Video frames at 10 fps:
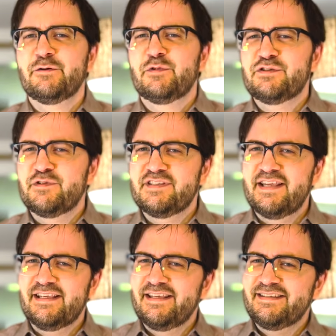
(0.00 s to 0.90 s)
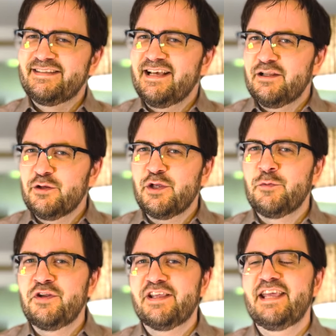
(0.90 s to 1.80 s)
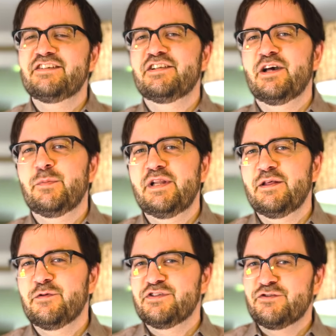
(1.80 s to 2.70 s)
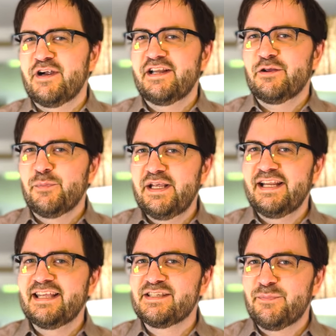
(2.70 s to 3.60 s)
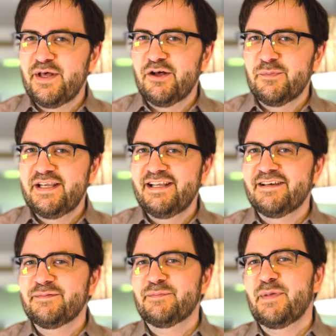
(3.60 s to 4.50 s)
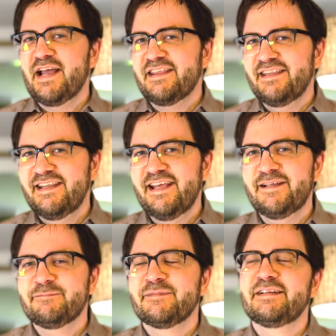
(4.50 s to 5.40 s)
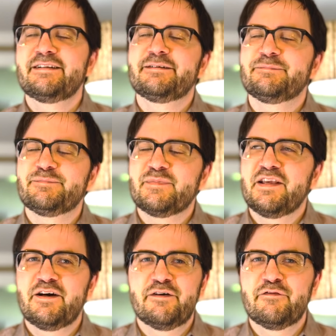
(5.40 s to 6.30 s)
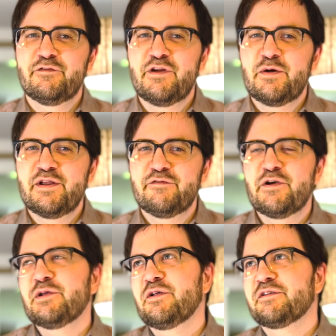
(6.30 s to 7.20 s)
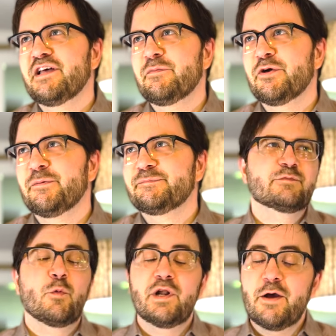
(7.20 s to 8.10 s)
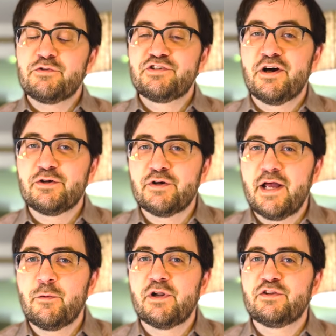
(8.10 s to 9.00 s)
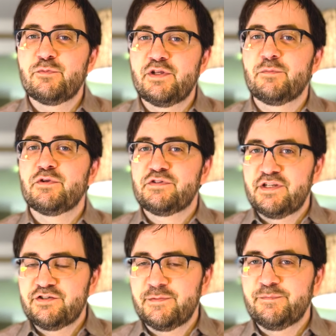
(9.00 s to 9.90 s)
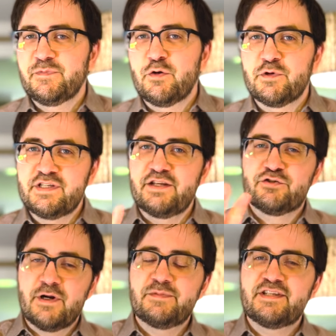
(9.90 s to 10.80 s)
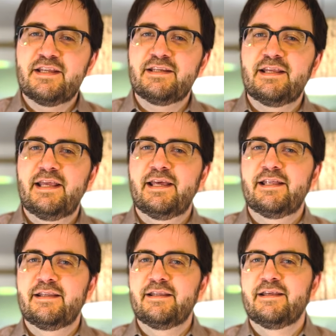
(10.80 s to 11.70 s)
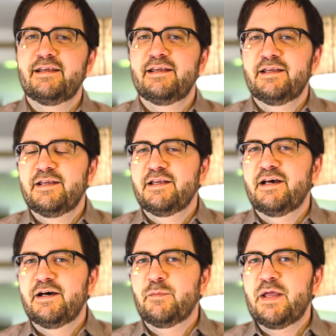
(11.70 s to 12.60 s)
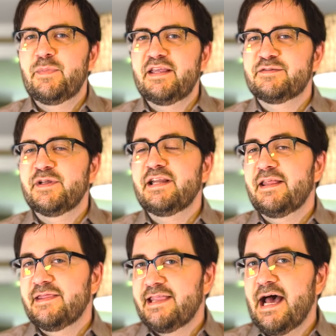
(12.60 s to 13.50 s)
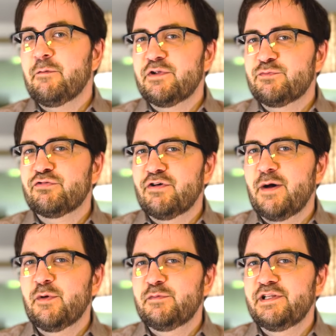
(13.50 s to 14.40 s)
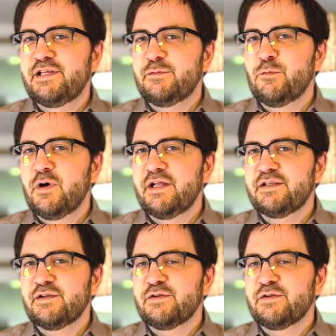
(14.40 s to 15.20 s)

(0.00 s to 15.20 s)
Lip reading: which was like a telecommunication company that was trying to compete against Bell Media back in the day, very, very long time ago. When I was younger, I wanted to be a musician. There was a drum set in my basement, and that was probably what